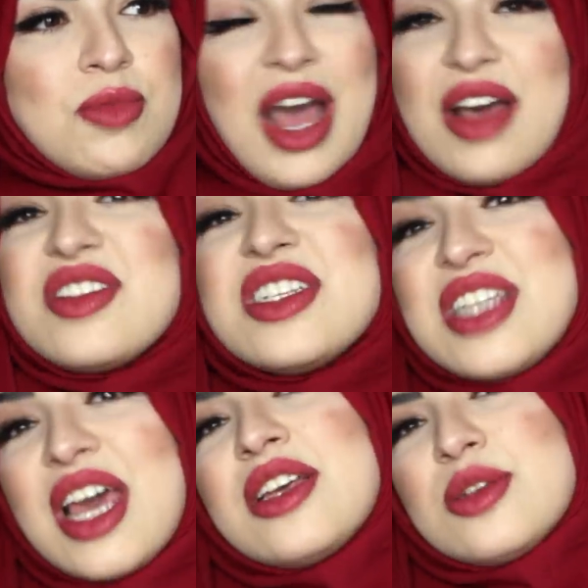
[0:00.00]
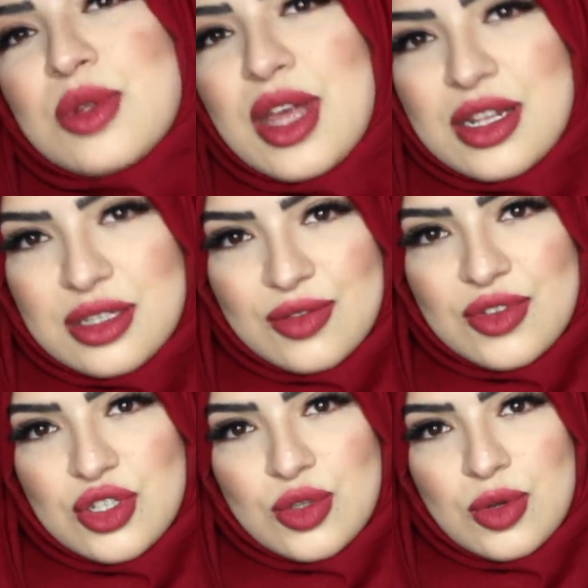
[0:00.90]
have sex with that
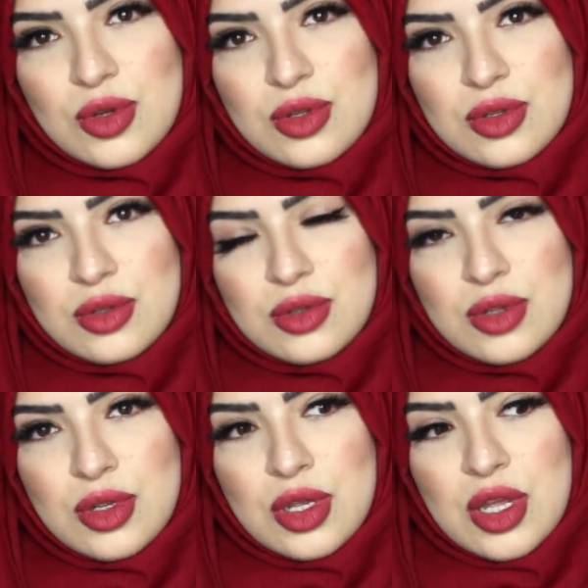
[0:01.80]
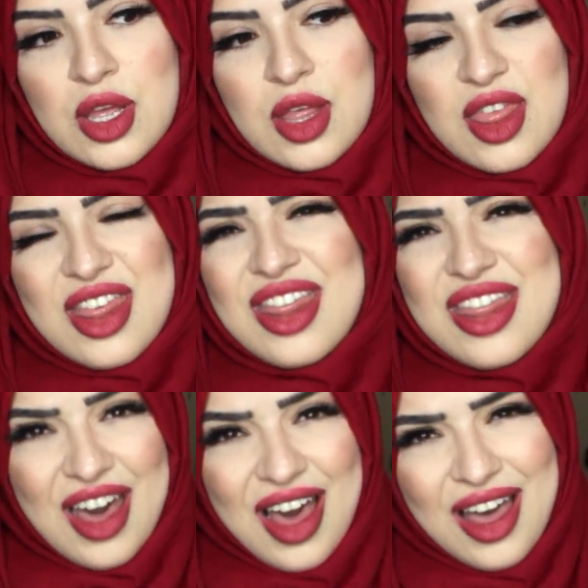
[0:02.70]
individual.
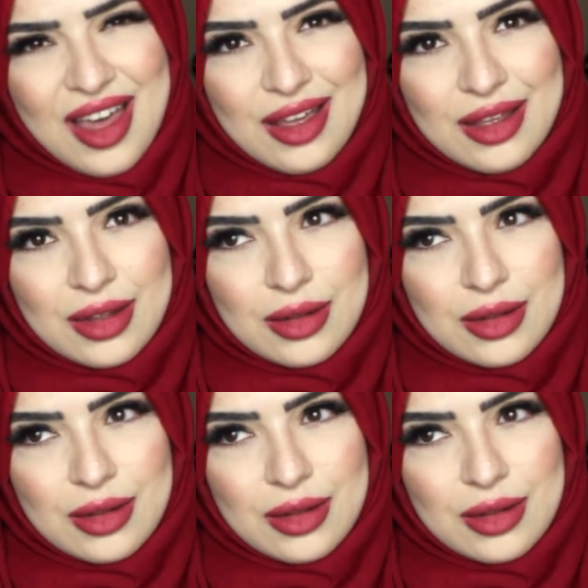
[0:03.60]
That